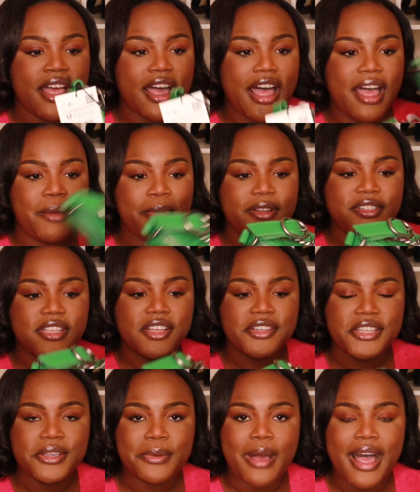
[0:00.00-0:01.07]
I will tell
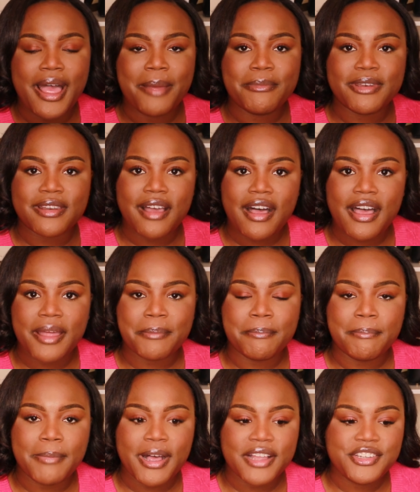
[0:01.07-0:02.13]
you, I'm not
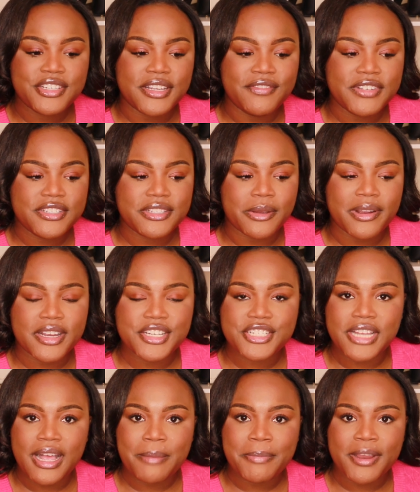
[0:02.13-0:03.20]
much of a Zara
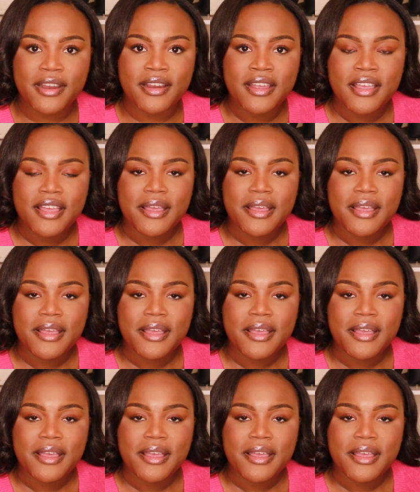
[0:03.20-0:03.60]
shopper,